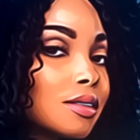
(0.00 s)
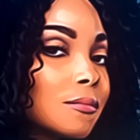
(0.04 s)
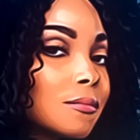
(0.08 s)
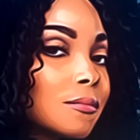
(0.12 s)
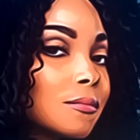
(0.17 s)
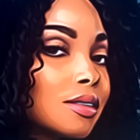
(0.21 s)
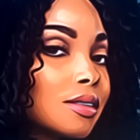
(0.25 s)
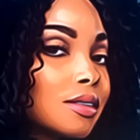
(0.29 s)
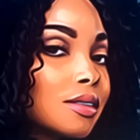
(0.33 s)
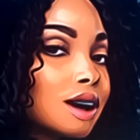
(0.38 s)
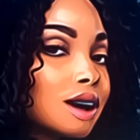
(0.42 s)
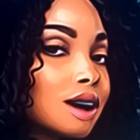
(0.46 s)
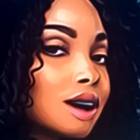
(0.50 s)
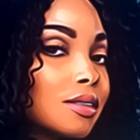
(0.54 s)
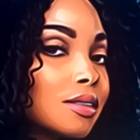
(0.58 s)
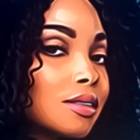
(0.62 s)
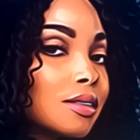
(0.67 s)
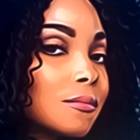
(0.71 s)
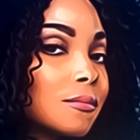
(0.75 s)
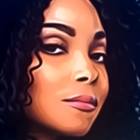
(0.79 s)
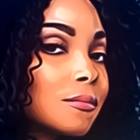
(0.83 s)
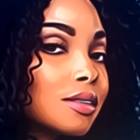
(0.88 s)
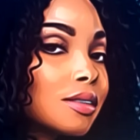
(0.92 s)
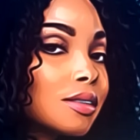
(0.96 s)
So he's
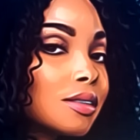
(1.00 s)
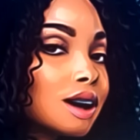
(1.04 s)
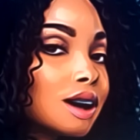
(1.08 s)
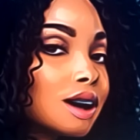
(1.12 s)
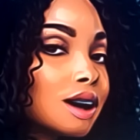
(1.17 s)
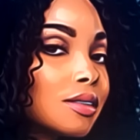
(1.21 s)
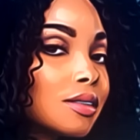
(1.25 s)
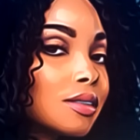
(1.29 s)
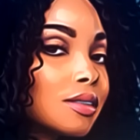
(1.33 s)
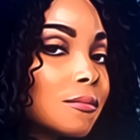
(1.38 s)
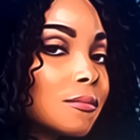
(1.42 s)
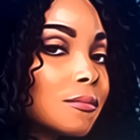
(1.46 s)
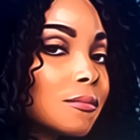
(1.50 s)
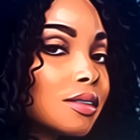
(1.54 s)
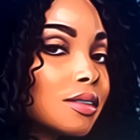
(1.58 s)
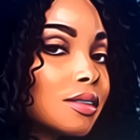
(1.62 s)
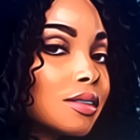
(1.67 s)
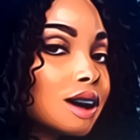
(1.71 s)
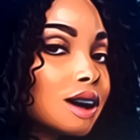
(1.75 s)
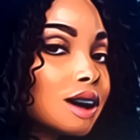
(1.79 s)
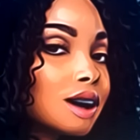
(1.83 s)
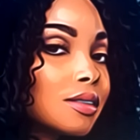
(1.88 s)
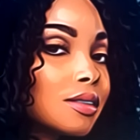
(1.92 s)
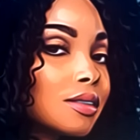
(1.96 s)
upset because
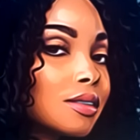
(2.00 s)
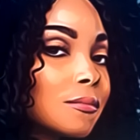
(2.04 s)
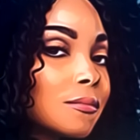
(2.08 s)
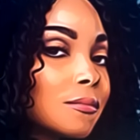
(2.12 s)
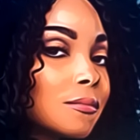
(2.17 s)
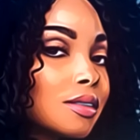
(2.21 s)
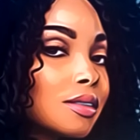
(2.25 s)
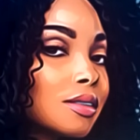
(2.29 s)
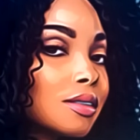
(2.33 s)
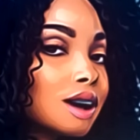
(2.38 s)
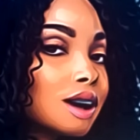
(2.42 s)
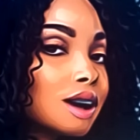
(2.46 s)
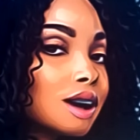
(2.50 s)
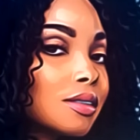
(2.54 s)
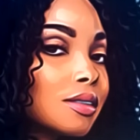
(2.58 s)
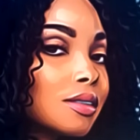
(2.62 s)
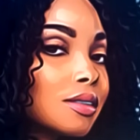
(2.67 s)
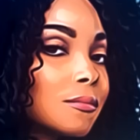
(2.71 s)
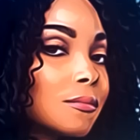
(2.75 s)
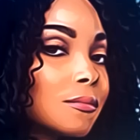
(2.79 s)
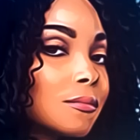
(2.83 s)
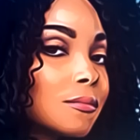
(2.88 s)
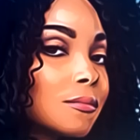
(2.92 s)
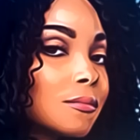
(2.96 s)
she's acting like she has
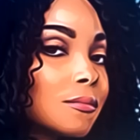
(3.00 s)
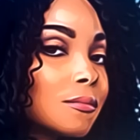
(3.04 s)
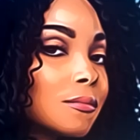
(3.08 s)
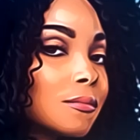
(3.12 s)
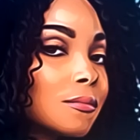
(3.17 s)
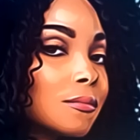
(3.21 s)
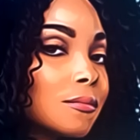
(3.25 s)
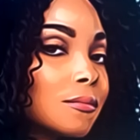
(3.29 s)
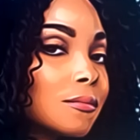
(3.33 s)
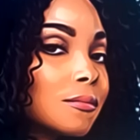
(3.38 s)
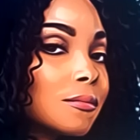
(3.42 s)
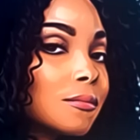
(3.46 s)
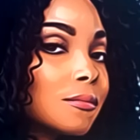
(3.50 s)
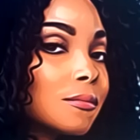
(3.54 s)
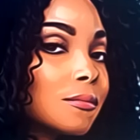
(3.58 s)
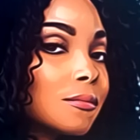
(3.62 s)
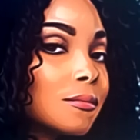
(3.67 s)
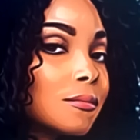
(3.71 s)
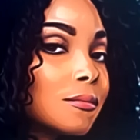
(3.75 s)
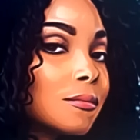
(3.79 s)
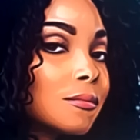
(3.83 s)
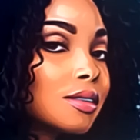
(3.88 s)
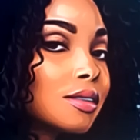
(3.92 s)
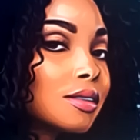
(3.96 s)
to tiptoe
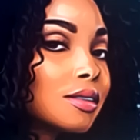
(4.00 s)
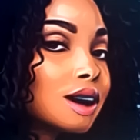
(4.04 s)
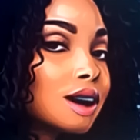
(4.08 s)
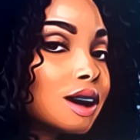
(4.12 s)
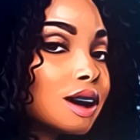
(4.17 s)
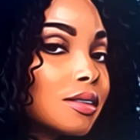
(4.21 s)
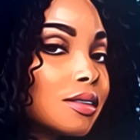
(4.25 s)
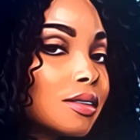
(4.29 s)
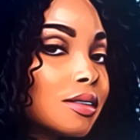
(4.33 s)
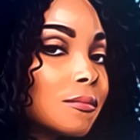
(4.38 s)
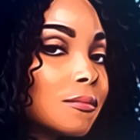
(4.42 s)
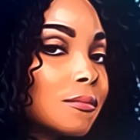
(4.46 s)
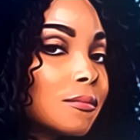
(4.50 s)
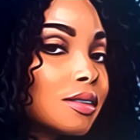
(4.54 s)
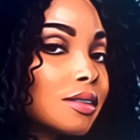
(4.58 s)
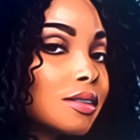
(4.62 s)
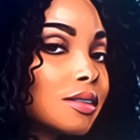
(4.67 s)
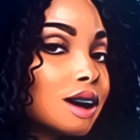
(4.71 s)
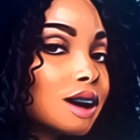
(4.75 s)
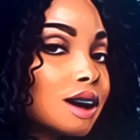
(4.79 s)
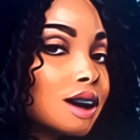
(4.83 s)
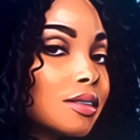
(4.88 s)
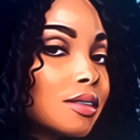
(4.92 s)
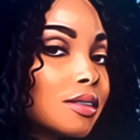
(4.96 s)
around him because of the
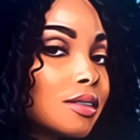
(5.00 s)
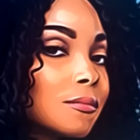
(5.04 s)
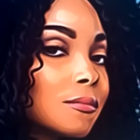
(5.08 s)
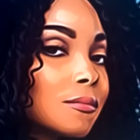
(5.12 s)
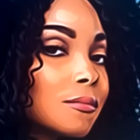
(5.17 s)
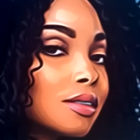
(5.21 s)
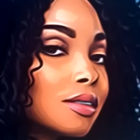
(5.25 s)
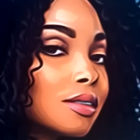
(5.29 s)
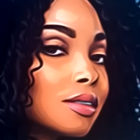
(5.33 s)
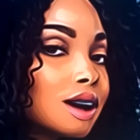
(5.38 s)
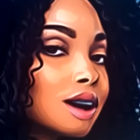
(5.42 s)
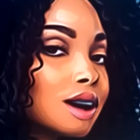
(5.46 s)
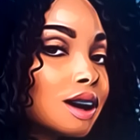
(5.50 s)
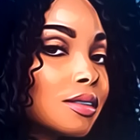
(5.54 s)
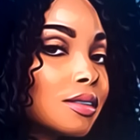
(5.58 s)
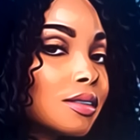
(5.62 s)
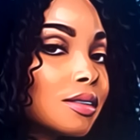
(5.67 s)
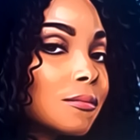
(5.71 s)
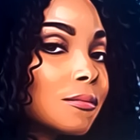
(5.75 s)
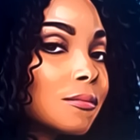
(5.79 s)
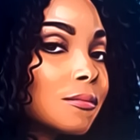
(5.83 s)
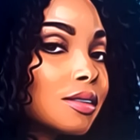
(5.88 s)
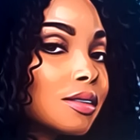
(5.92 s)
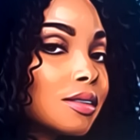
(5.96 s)
way he's going to
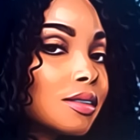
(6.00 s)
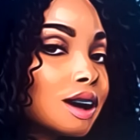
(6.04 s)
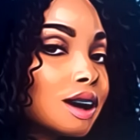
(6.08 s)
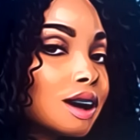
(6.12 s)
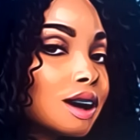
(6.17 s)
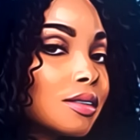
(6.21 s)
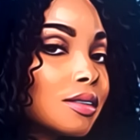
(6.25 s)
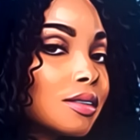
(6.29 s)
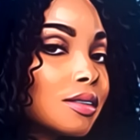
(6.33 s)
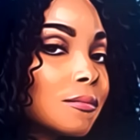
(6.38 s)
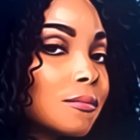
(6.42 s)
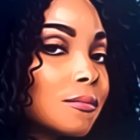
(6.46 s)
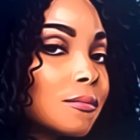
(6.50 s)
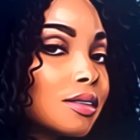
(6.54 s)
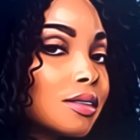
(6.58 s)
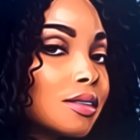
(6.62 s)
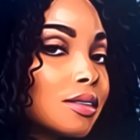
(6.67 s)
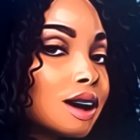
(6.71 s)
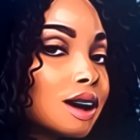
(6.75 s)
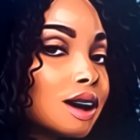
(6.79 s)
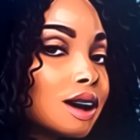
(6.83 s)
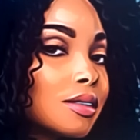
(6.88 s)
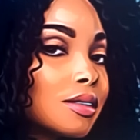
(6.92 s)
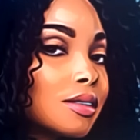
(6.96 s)
react, when in
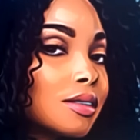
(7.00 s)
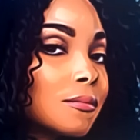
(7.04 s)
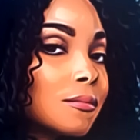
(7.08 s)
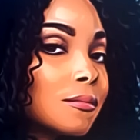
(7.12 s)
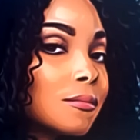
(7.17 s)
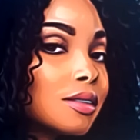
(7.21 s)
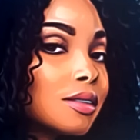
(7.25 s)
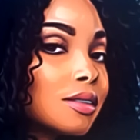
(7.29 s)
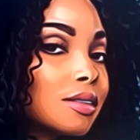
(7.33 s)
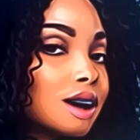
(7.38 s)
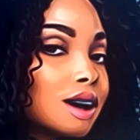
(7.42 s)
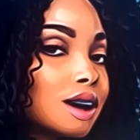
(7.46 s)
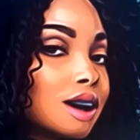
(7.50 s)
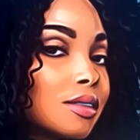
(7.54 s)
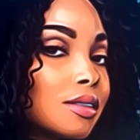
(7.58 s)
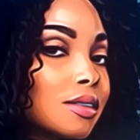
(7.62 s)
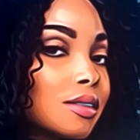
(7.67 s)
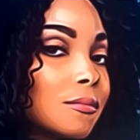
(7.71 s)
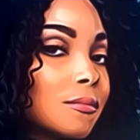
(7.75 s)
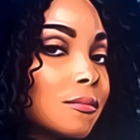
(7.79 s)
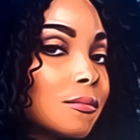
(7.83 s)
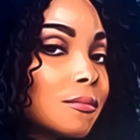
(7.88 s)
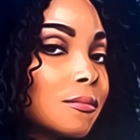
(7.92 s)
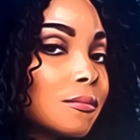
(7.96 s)
reality, they've
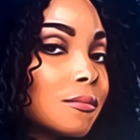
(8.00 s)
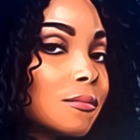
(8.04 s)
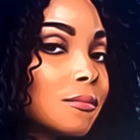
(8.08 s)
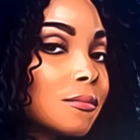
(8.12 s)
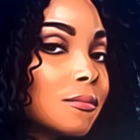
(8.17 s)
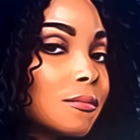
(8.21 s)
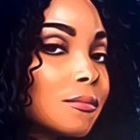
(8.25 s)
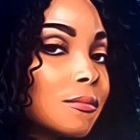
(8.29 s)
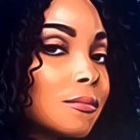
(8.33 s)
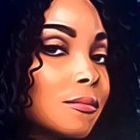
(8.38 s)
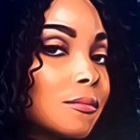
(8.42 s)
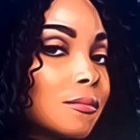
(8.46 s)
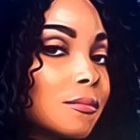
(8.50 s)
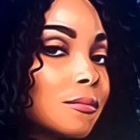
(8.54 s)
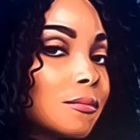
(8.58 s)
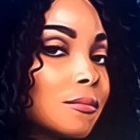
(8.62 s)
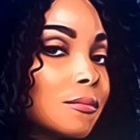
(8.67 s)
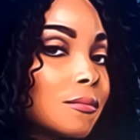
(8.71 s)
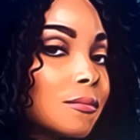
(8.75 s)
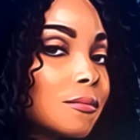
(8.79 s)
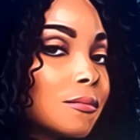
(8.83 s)
been doing well.